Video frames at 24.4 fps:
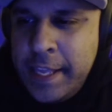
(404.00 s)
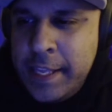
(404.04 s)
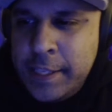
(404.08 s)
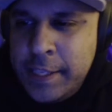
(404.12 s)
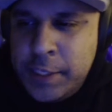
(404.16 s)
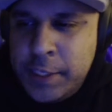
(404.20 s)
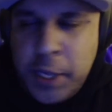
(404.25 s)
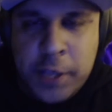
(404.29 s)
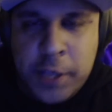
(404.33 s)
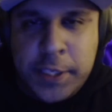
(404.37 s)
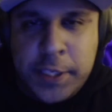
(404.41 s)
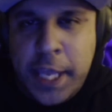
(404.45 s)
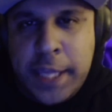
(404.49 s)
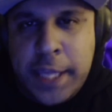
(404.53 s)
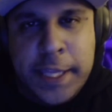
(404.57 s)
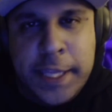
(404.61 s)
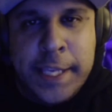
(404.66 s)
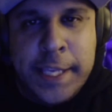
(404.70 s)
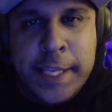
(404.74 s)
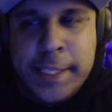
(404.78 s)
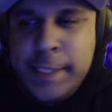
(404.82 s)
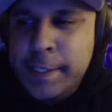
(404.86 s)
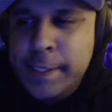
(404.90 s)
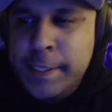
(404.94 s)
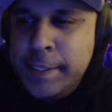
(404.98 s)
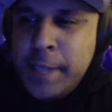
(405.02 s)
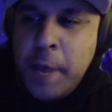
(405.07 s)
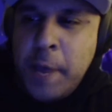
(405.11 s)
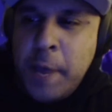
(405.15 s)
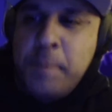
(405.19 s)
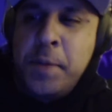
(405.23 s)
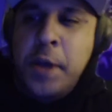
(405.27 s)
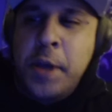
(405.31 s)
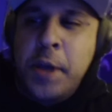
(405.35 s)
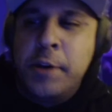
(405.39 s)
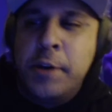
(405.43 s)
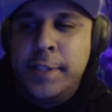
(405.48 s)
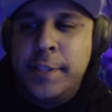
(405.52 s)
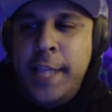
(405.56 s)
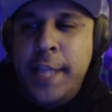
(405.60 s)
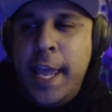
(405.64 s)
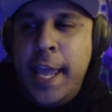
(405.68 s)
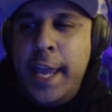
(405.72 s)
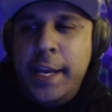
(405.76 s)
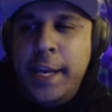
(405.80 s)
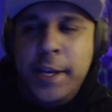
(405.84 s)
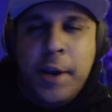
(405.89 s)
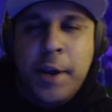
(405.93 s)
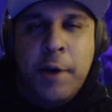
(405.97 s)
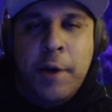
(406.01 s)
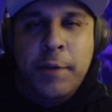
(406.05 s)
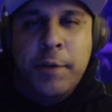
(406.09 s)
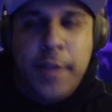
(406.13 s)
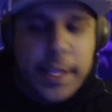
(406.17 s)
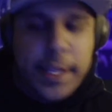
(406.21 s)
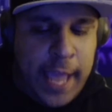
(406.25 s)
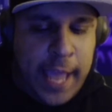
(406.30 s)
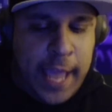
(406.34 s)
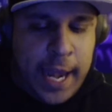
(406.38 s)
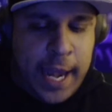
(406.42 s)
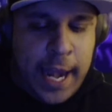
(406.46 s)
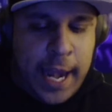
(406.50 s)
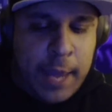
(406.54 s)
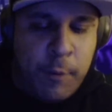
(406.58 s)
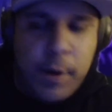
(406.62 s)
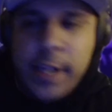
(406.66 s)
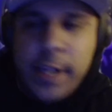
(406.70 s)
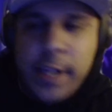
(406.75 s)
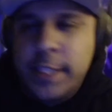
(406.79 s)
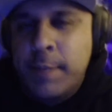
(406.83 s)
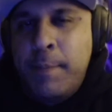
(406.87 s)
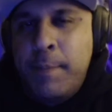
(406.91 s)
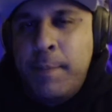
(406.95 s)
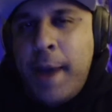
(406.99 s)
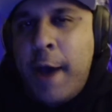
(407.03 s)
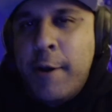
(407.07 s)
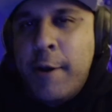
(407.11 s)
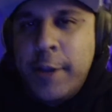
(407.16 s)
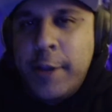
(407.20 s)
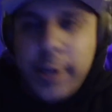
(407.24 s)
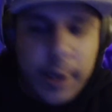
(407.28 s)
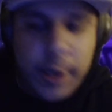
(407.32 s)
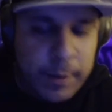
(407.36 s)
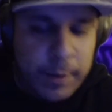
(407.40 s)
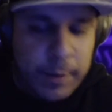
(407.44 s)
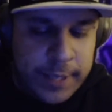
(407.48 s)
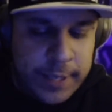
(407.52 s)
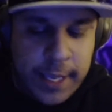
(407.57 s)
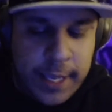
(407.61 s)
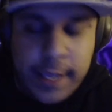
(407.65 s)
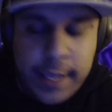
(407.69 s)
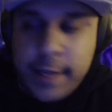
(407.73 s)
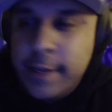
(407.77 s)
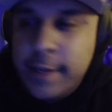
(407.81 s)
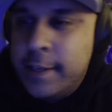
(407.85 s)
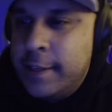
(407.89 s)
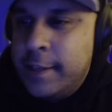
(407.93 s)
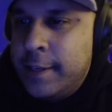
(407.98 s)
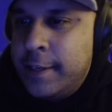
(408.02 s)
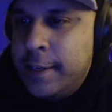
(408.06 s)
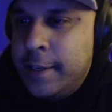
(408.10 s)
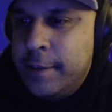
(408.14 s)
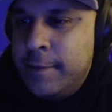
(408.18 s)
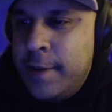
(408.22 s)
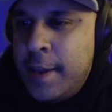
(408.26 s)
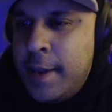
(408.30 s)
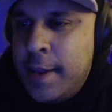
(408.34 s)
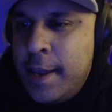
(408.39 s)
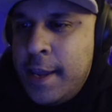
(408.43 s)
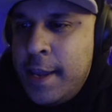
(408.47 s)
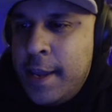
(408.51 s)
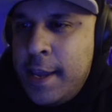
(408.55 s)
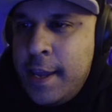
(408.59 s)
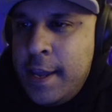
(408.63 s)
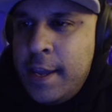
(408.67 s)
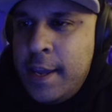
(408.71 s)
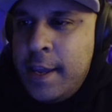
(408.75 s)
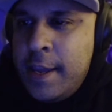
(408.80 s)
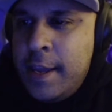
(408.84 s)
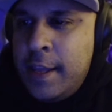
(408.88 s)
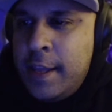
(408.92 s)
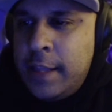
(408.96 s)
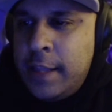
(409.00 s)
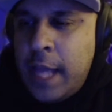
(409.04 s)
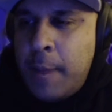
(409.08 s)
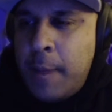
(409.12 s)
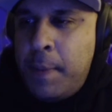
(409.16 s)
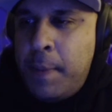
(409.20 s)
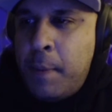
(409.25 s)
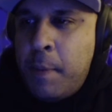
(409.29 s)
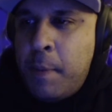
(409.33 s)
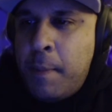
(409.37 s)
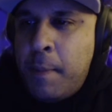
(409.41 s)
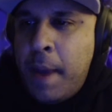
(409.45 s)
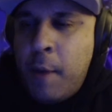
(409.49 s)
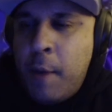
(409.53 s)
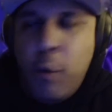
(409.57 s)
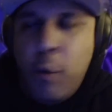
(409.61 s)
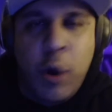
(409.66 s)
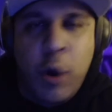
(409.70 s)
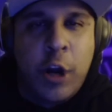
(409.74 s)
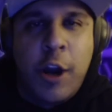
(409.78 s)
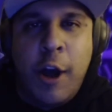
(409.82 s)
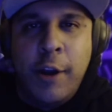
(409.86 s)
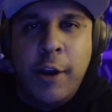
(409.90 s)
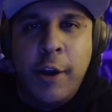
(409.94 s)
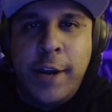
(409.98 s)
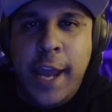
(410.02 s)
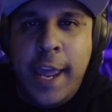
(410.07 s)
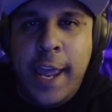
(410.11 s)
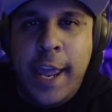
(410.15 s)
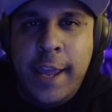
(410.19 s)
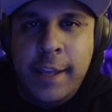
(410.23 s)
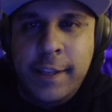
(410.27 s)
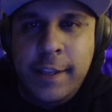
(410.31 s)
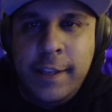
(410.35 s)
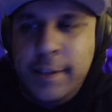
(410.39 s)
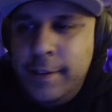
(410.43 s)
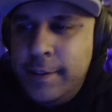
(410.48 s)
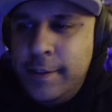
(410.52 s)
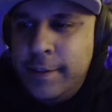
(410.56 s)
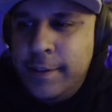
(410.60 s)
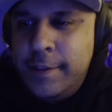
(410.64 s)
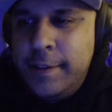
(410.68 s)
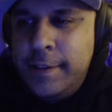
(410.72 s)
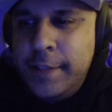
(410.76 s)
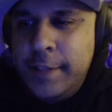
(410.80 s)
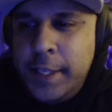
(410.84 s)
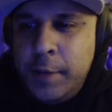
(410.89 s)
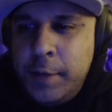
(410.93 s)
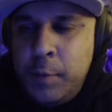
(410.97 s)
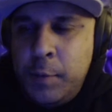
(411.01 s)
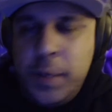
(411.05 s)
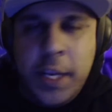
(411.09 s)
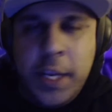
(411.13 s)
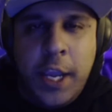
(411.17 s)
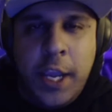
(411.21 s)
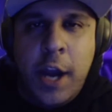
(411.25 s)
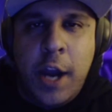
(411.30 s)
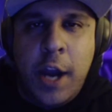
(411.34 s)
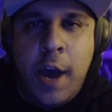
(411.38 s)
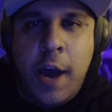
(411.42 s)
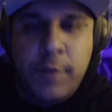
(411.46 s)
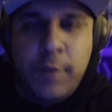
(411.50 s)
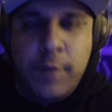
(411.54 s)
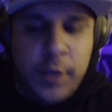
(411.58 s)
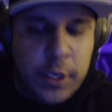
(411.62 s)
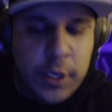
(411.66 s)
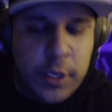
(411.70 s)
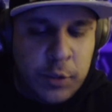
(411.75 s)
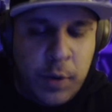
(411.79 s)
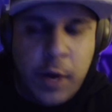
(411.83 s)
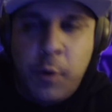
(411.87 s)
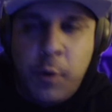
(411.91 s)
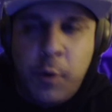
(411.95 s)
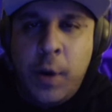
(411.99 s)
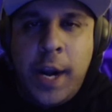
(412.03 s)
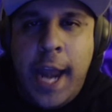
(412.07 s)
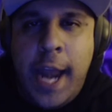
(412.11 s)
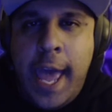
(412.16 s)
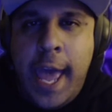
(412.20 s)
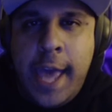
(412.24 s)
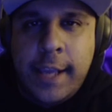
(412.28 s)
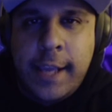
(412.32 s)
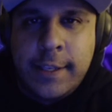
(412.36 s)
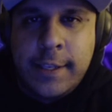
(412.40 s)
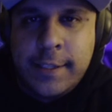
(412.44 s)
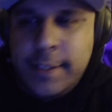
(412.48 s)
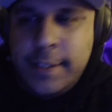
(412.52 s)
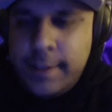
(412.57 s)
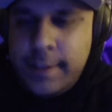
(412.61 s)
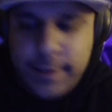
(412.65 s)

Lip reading: Songs like this help you understand, you know, that's kind of like what it's about. You know what I'm saying? A lot of people might work all day. And when you get off, you just want to relax.